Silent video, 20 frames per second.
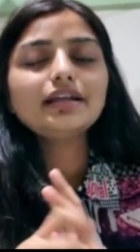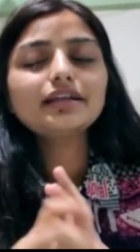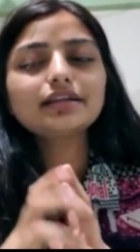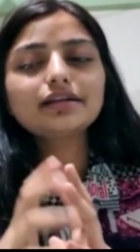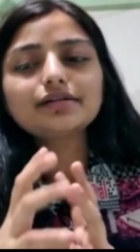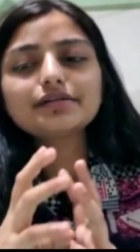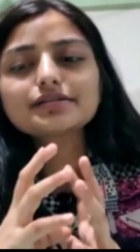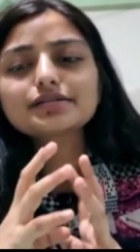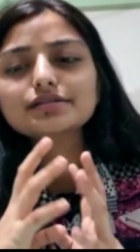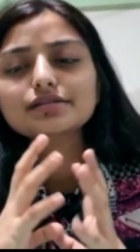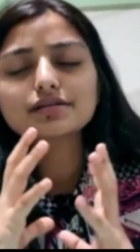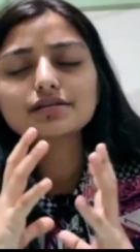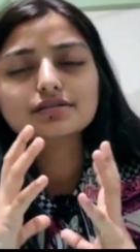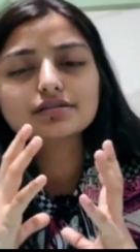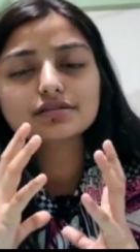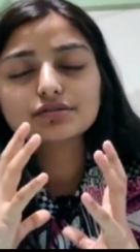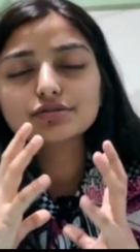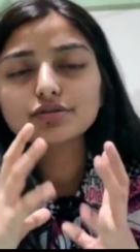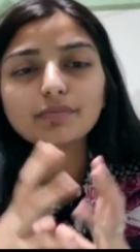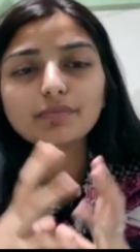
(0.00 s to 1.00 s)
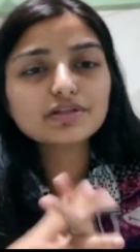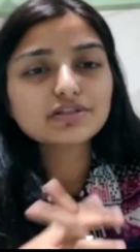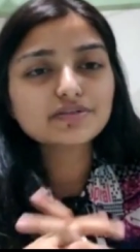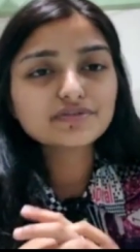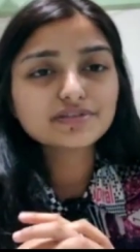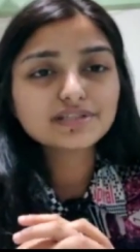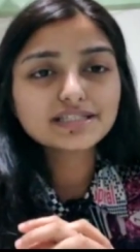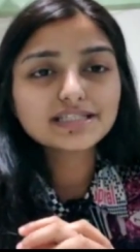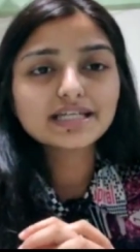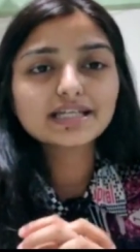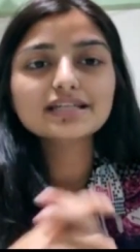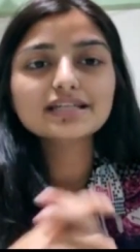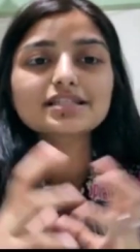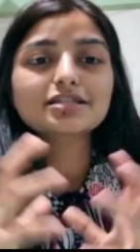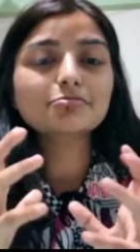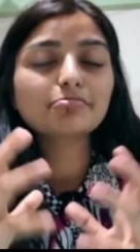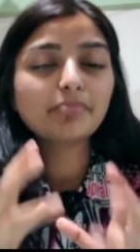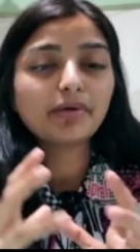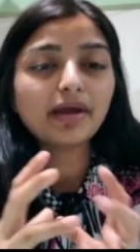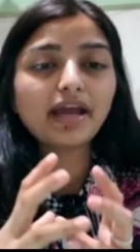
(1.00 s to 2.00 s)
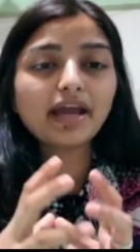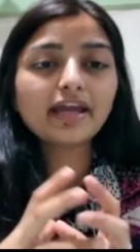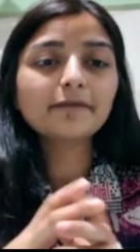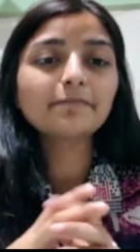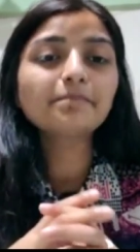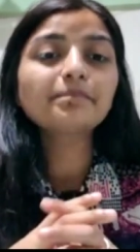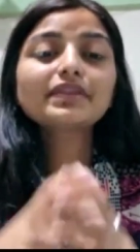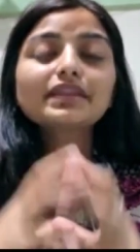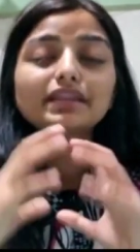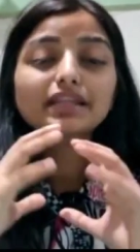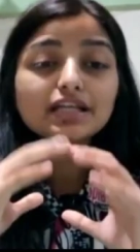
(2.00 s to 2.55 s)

There is so much of sickness and pain.